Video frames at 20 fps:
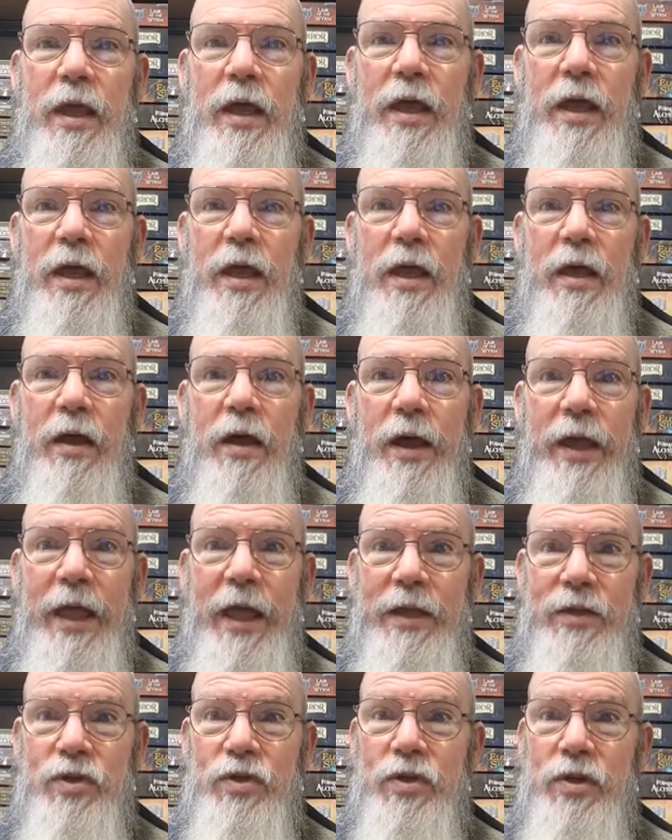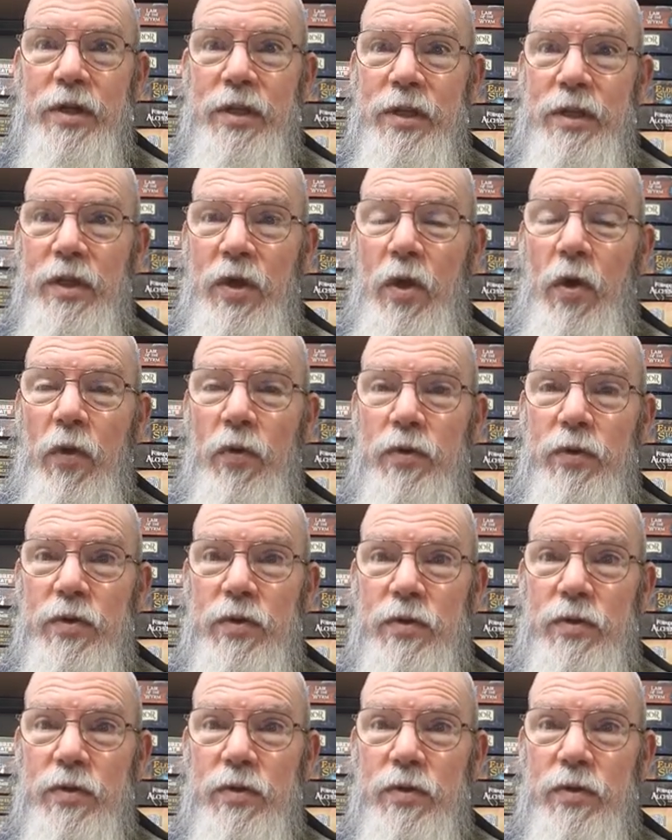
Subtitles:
I actually got